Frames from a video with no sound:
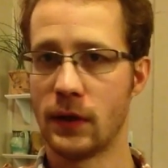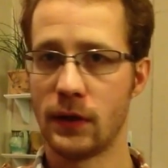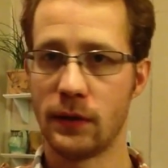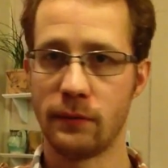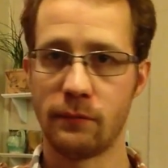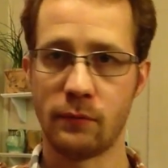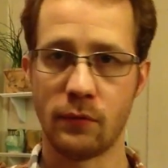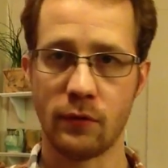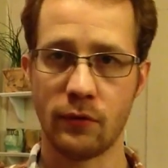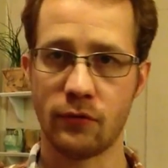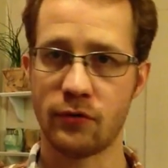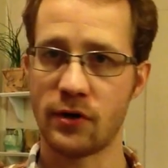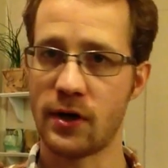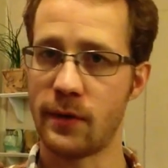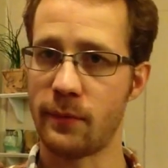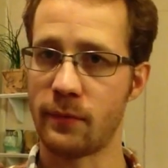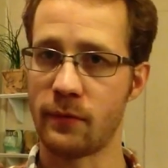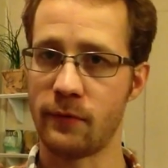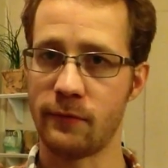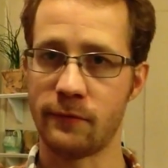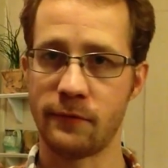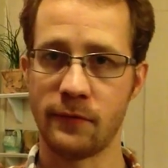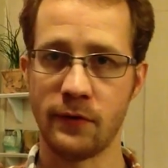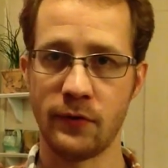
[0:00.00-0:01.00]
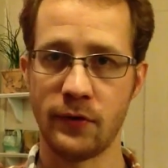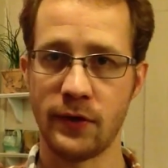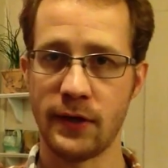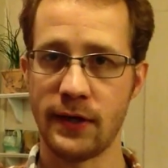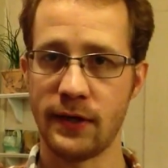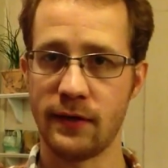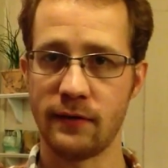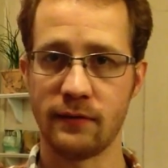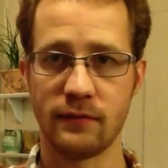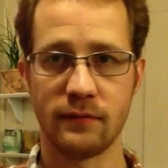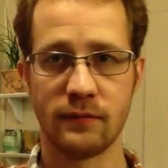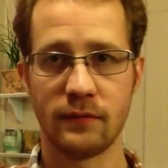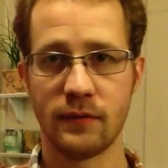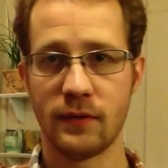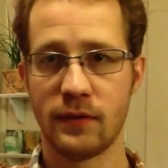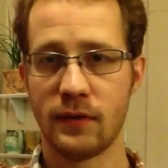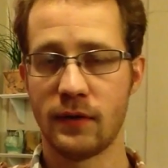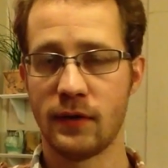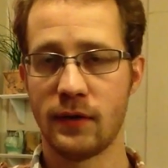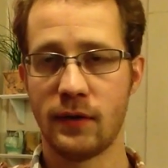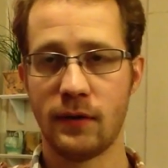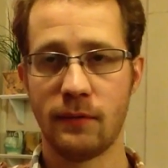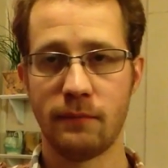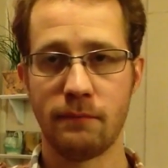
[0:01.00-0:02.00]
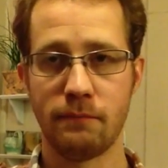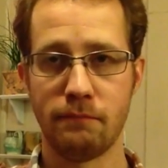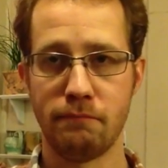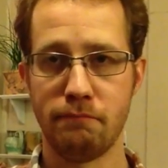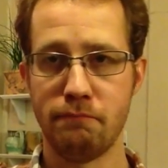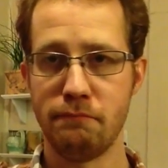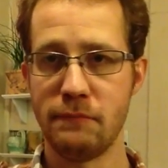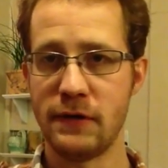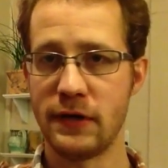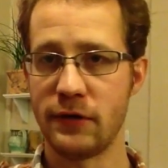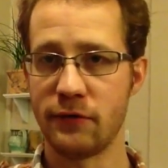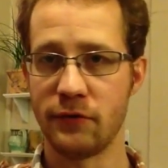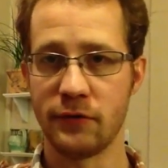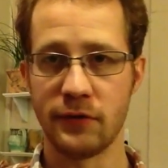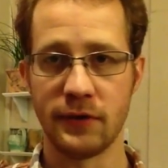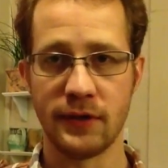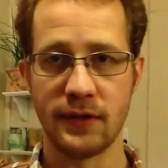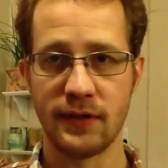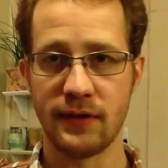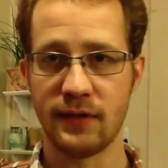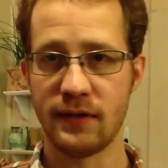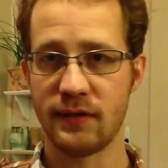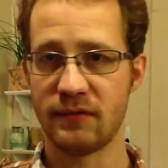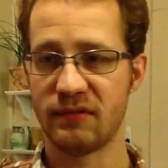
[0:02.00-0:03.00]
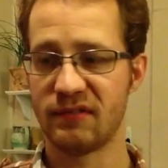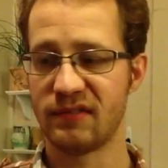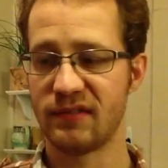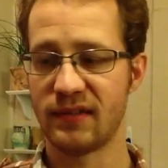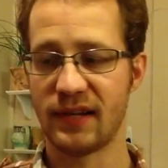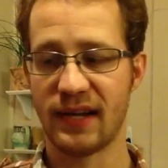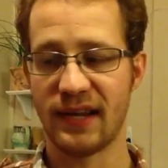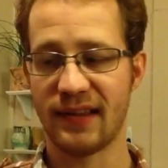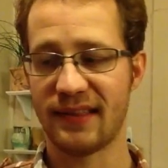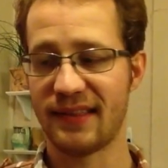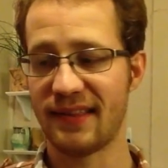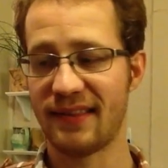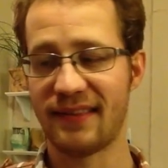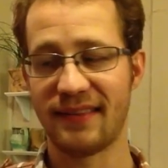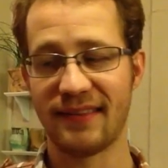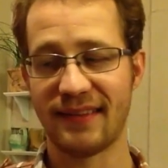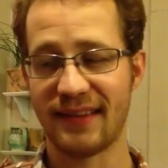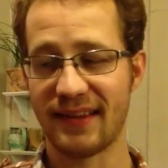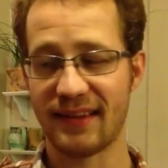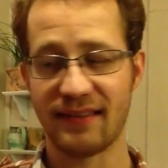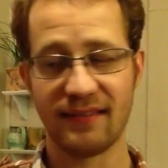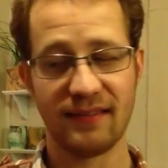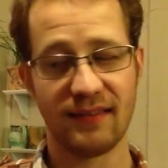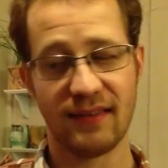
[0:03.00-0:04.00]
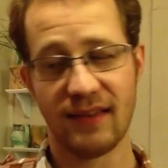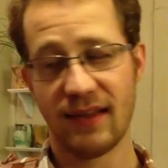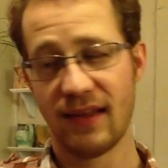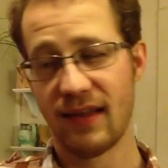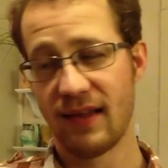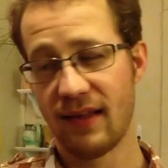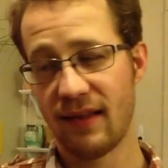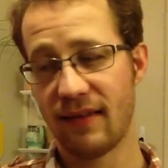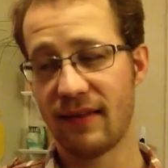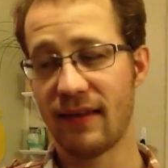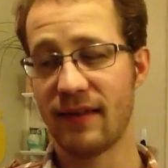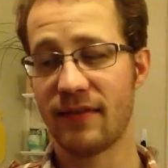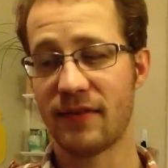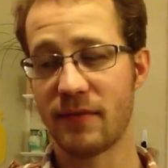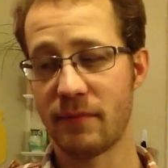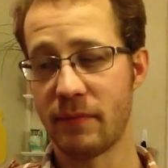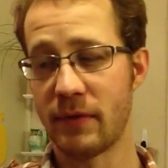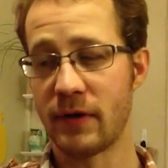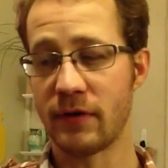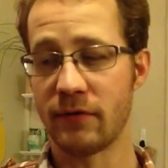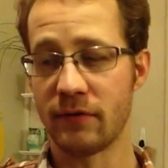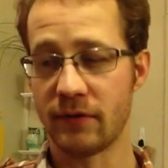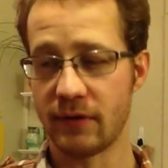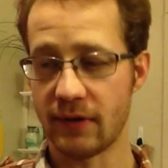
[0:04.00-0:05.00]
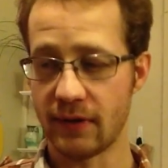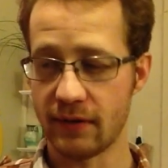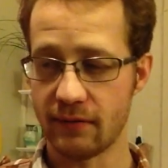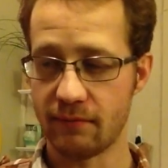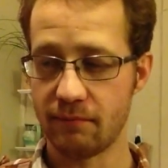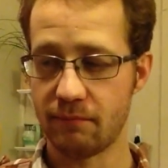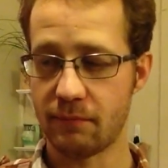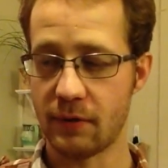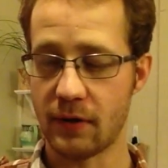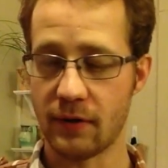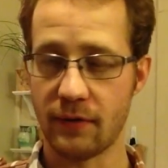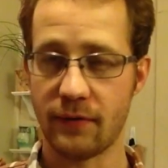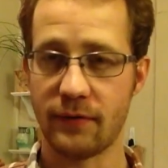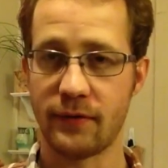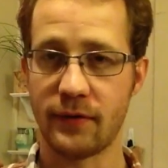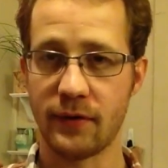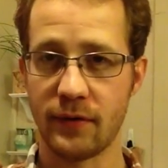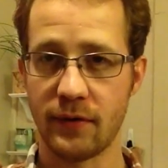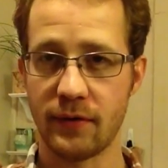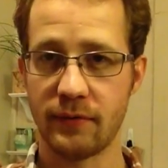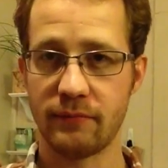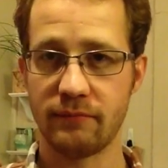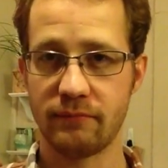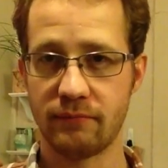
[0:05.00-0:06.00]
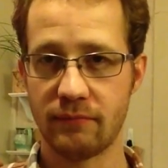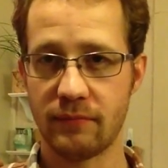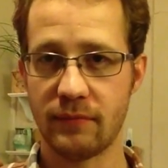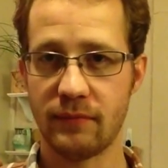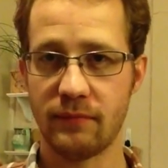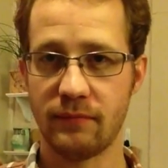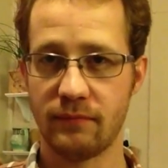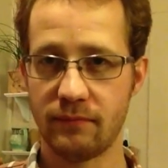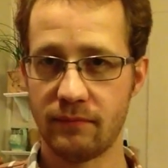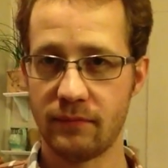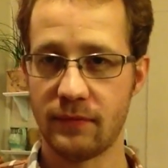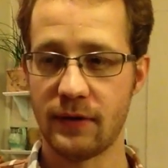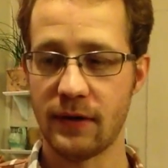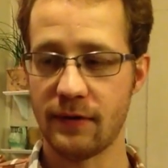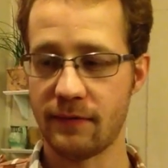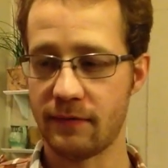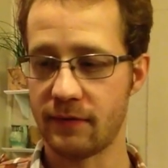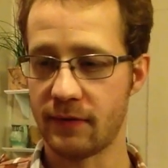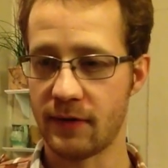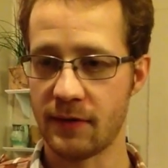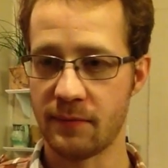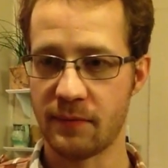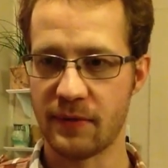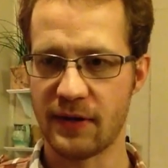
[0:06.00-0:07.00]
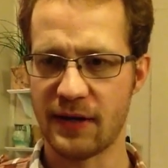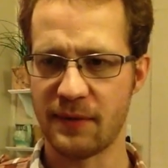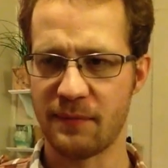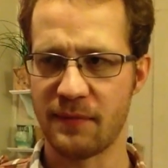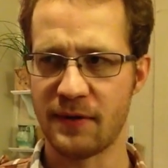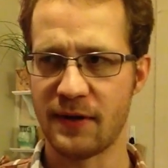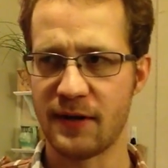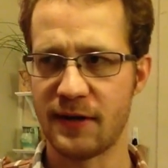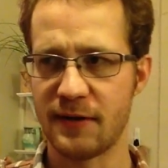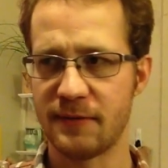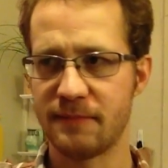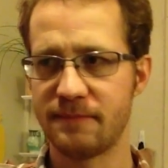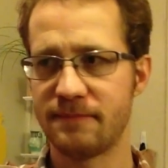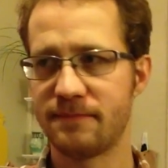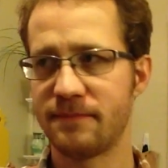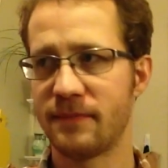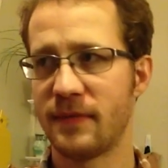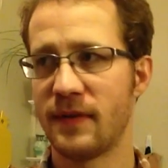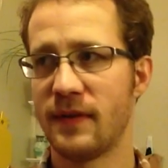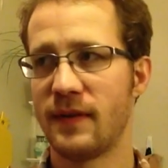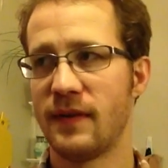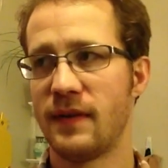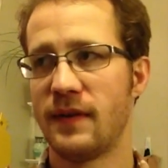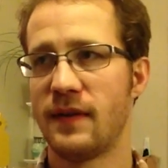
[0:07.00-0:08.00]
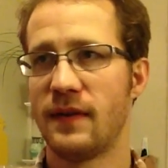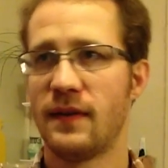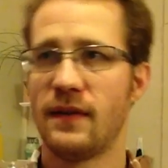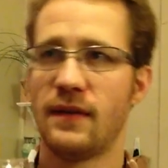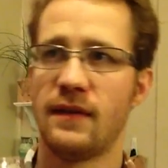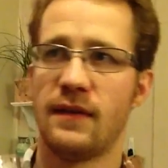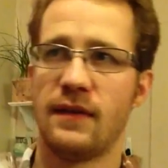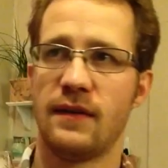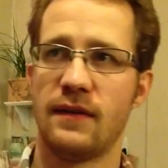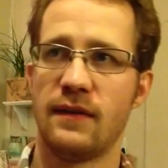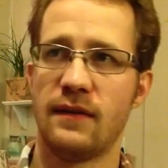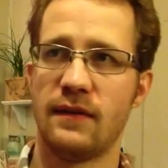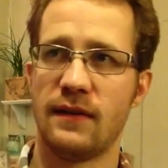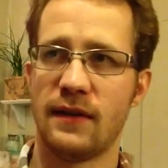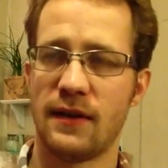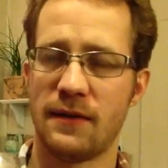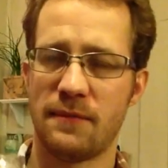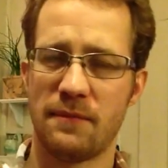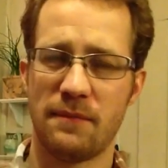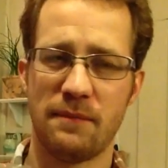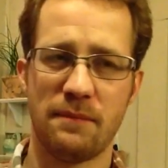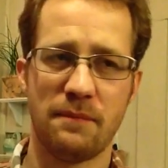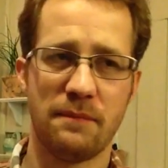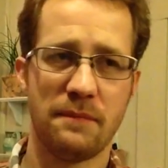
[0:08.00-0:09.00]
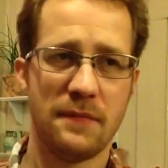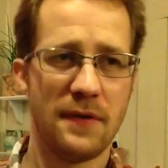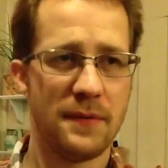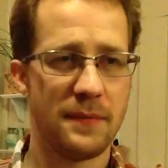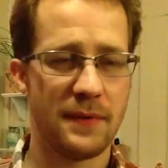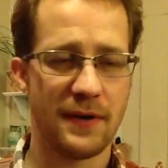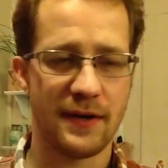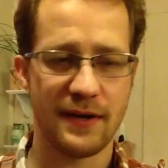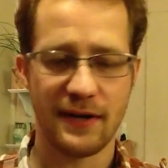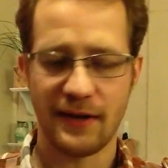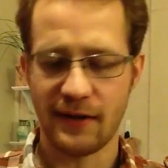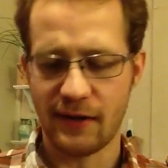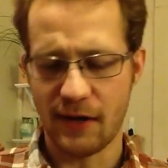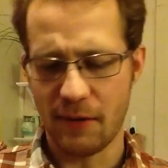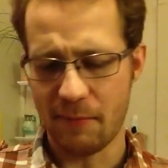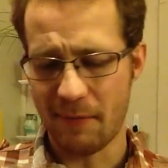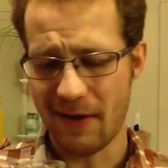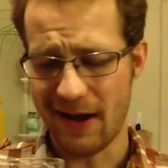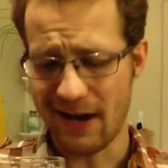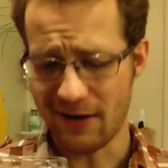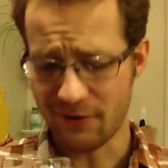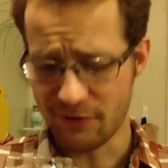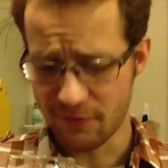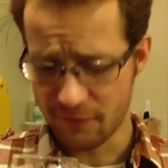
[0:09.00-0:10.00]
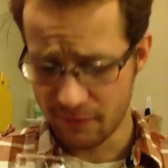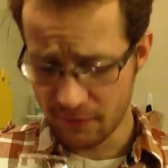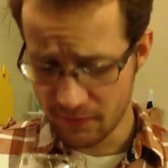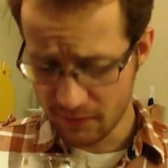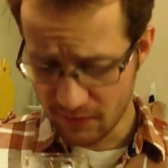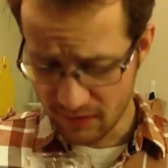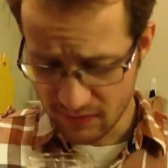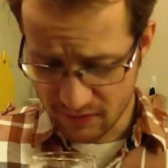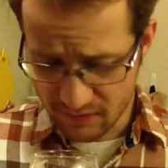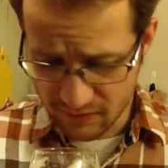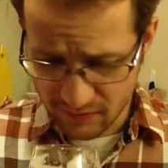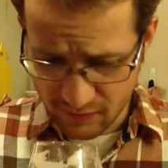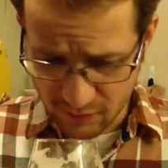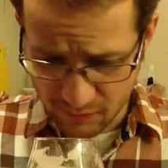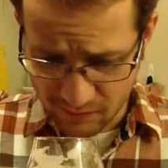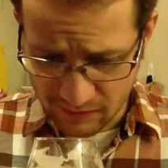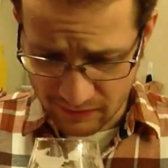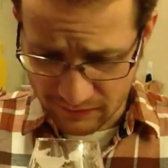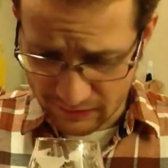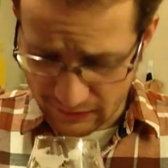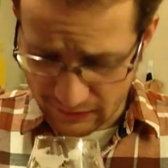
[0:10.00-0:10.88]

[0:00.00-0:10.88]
more tropical fruity and minerally. I guess this has some minerally parts to it, definitely, but I'm not, like, am I getting any passion fruit? I don't know about